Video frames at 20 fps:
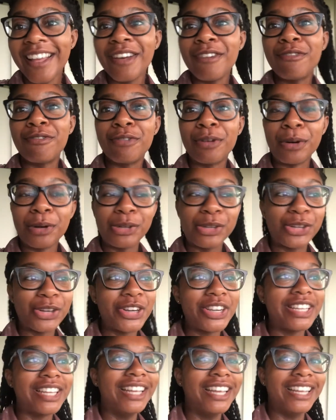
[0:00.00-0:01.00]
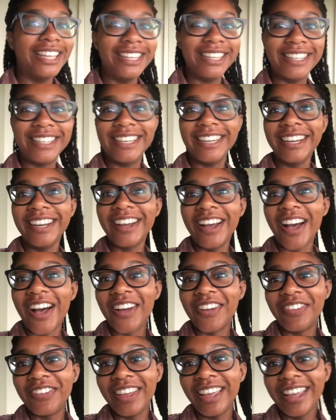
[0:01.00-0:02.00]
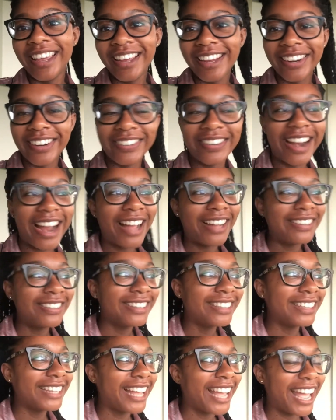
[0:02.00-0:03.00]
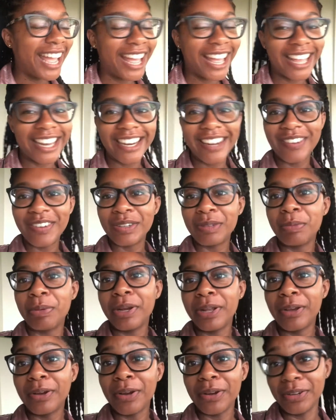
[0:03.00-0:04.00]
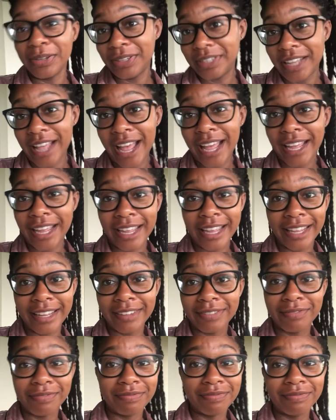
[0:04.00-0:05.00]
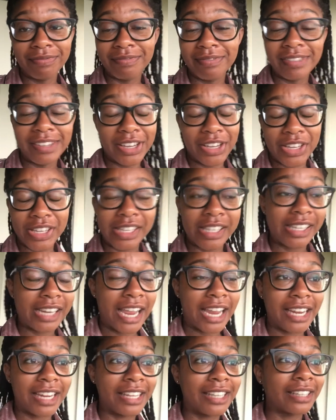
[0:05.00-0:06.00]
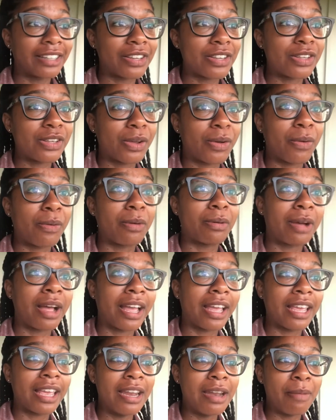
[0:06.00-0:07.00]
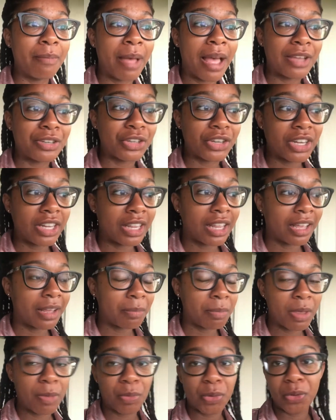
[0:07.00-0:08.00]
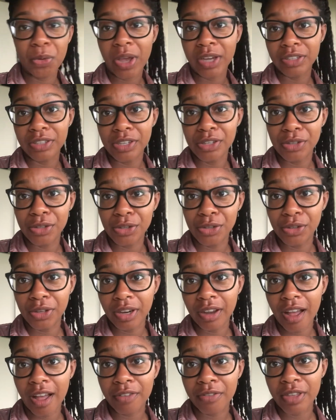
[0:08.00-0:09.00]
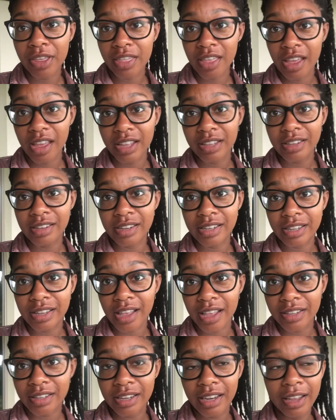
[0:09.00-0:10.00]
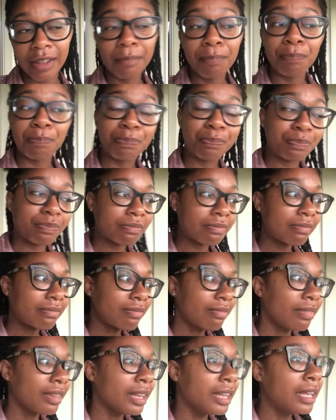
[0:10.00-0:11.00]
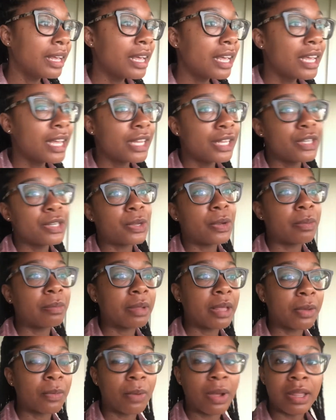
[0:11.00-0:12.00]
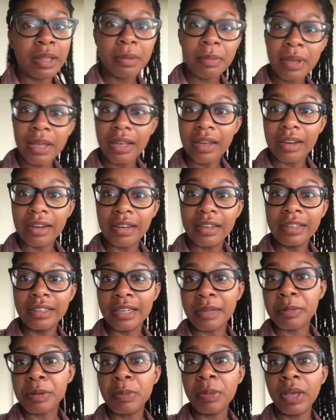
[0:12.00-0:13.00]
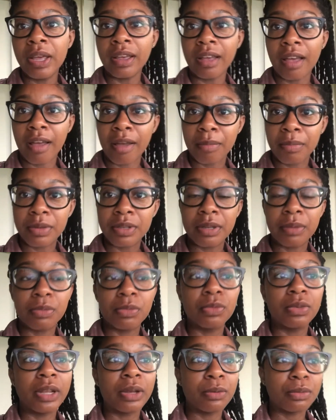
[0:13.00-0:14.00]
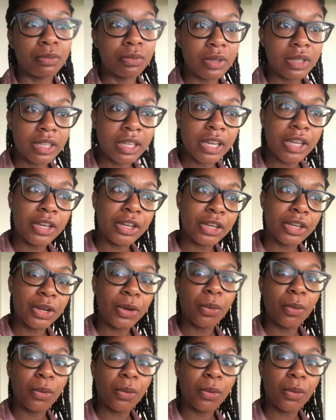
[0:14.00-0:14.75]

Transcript: Folgers instant coffee around and it was pretty gross. I couldn't stand it, so I can imagine that people who actually do drink coffee think it's disgusting. So I'm like, while I'm here, let me pick up some like really good